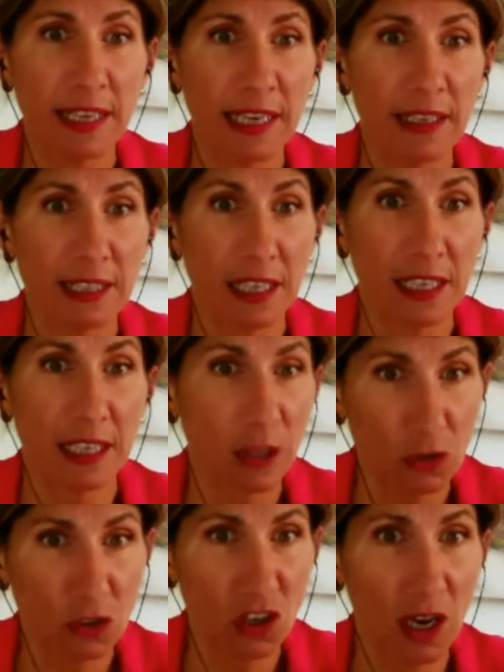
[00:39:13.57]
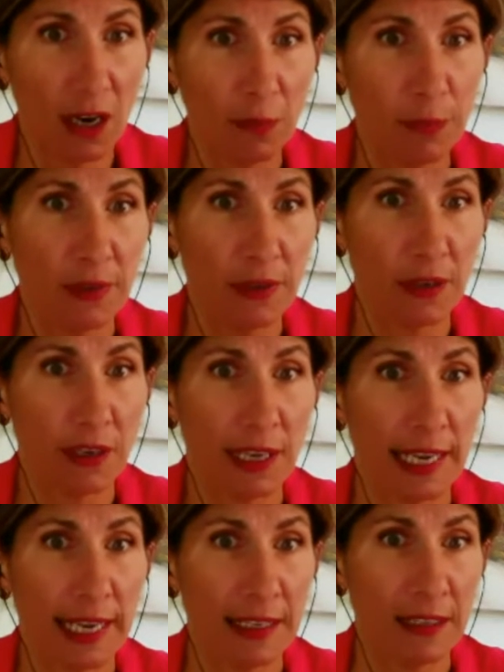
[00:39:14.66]
and he closed shop,
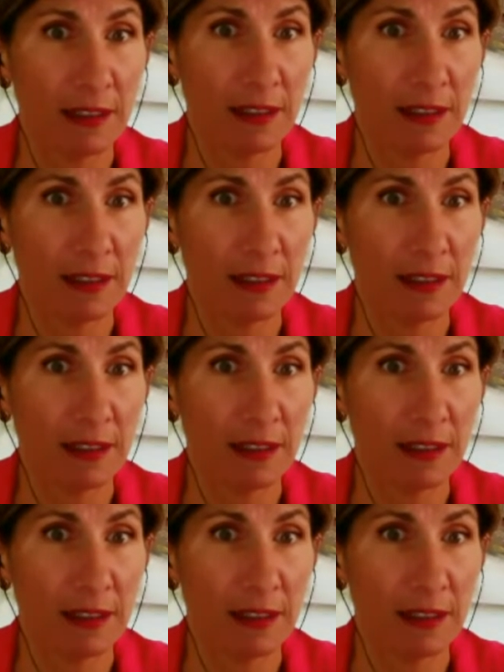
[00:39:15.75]
and